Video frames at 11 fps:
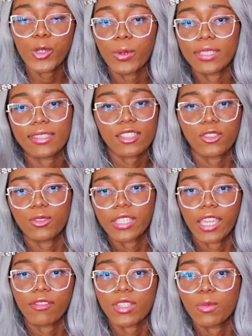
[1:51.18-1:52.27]
know what DeX dual
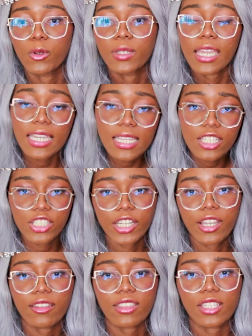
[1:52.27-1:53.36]
canvas mode is,
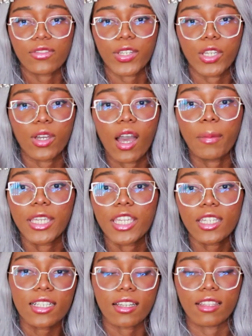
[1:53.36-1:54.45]
check out this video up
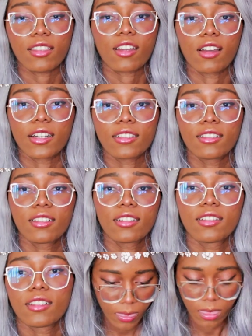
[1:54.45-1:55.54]
here in the card.
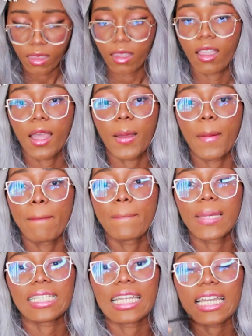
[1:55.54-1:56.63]

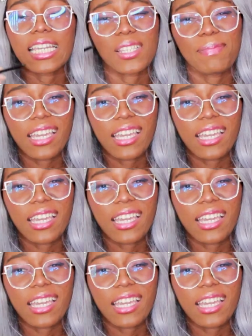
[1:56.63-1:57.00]
But guys,